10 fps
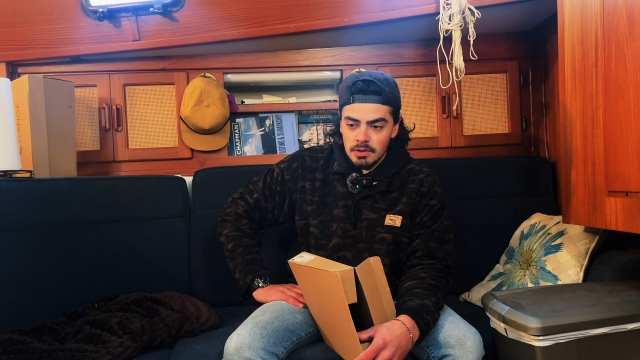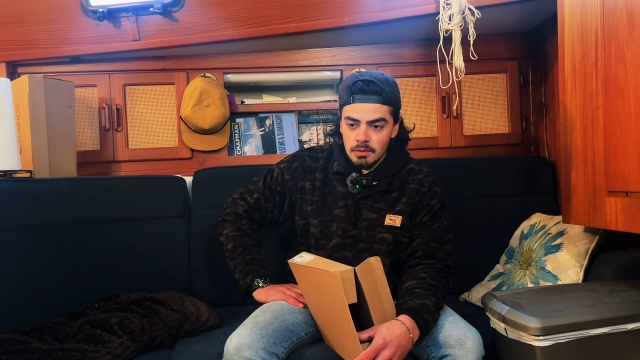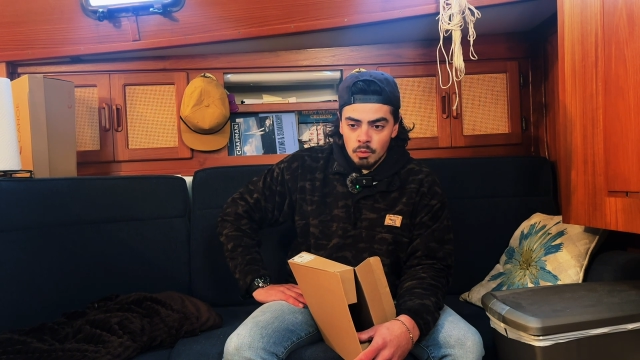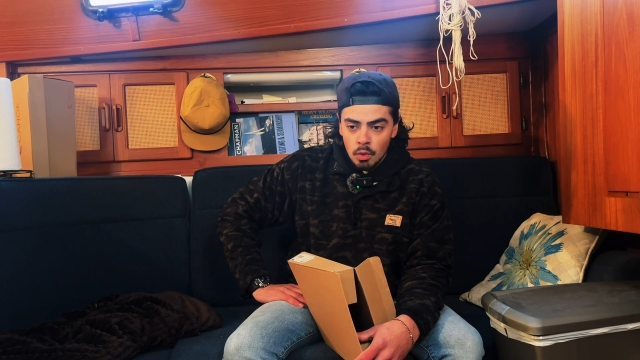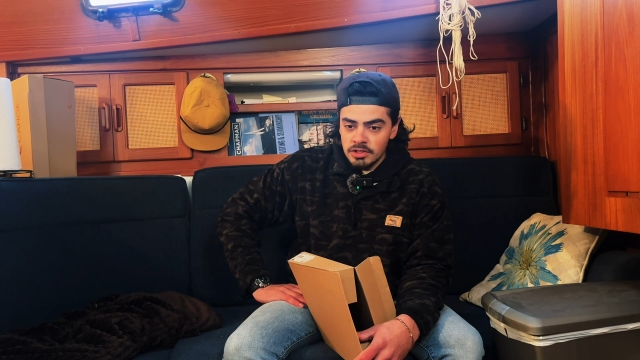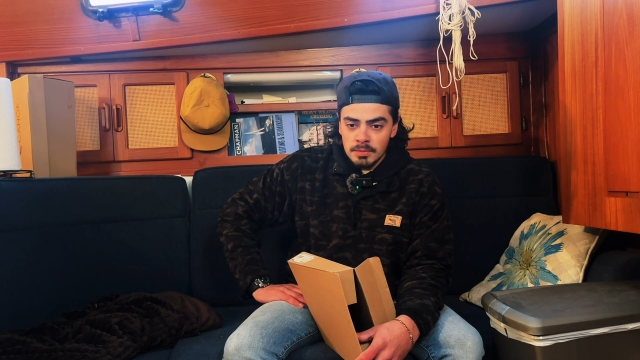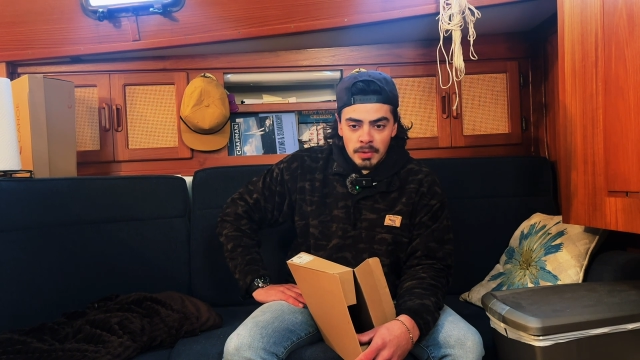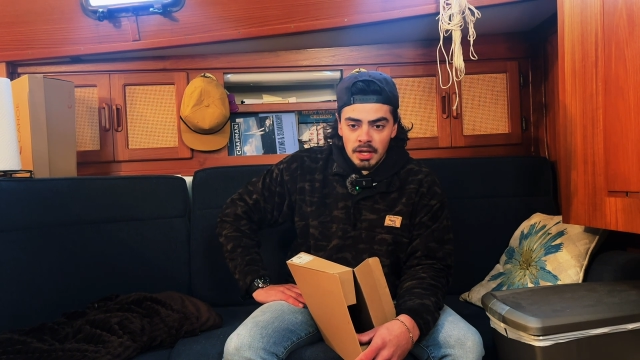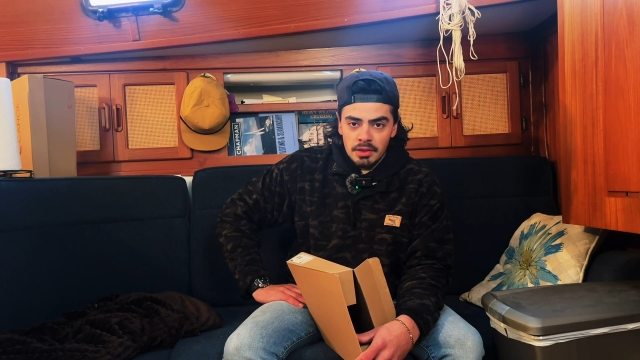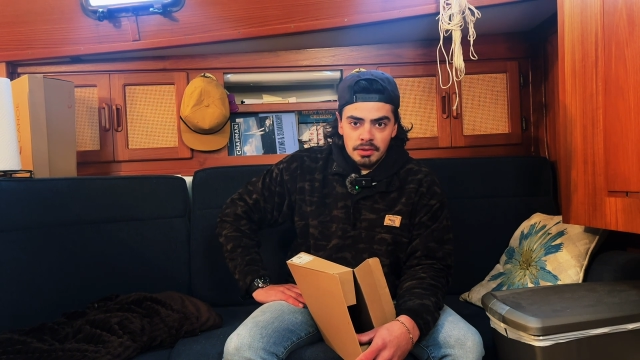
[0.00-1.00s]
once a
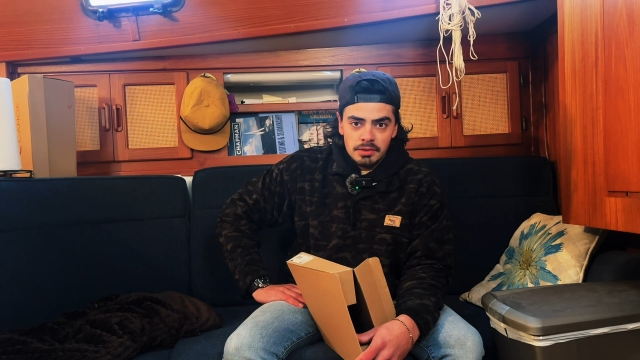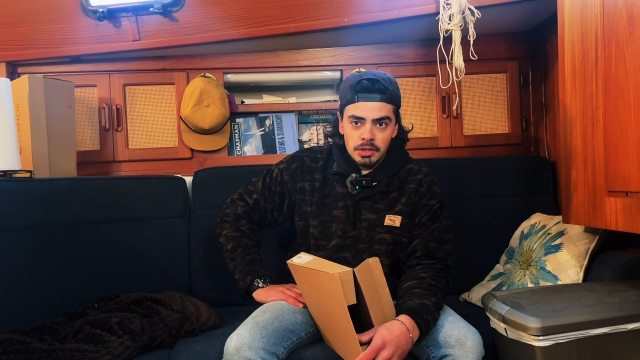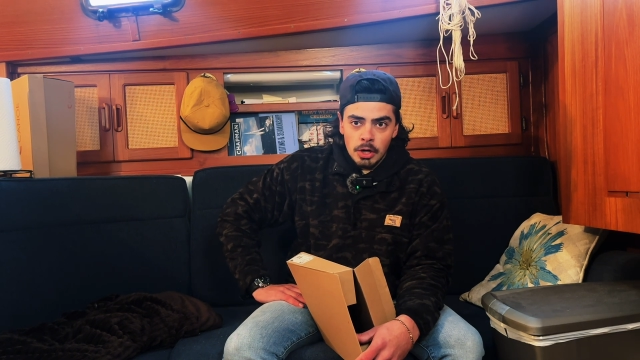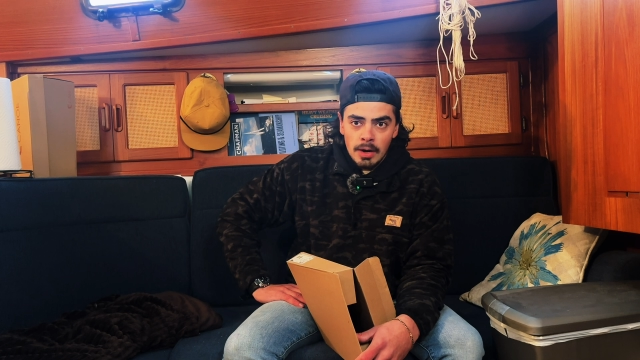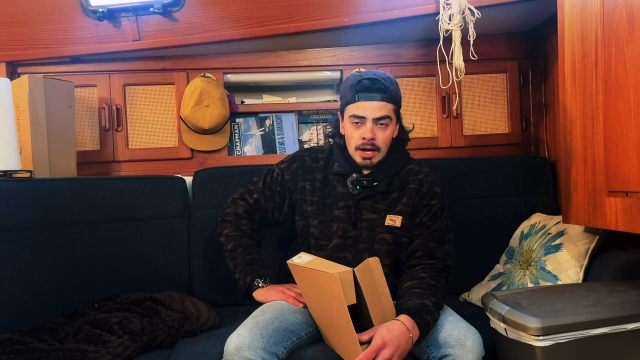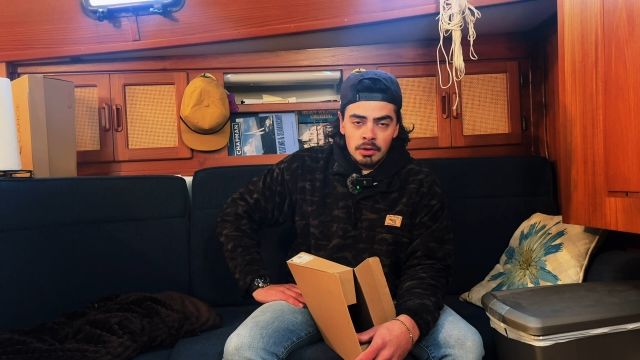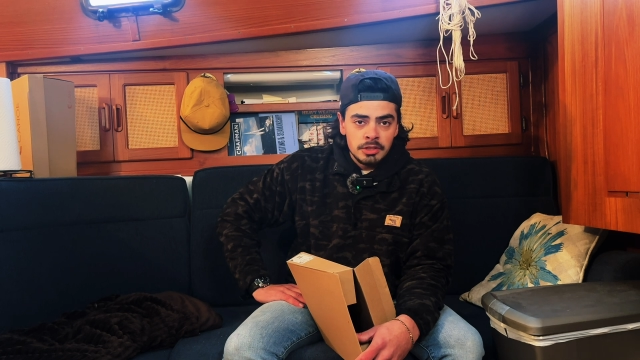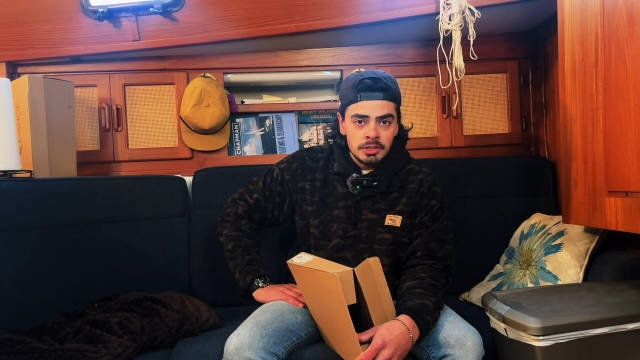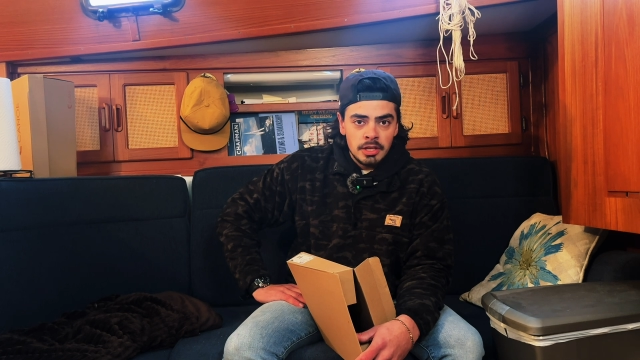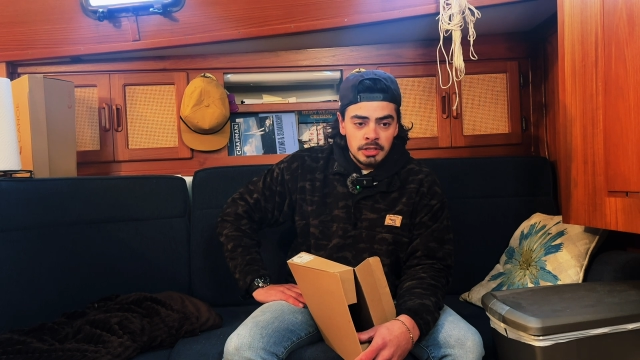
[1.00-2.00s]
month you go out and